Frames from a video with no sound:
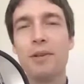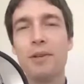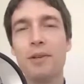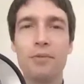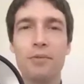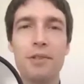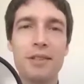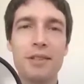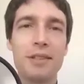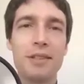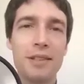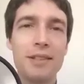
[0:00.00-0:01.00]
So for
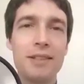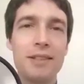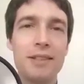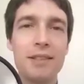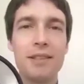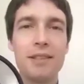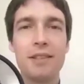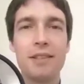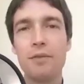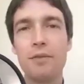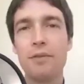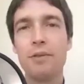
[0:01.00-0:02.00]
instance,
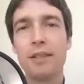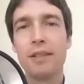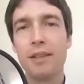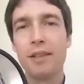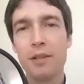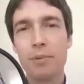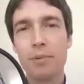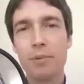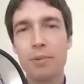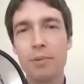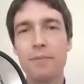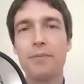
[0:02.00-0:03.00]
instead of using a
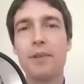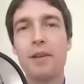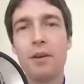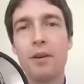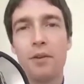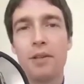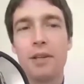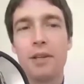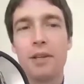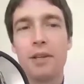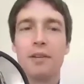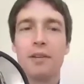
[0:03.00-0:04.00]
database, all
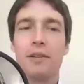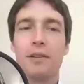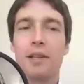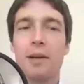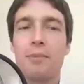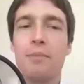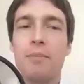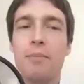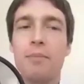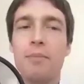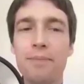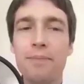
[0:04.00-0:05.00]
data are kept in
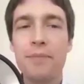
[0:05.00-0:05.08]
memory.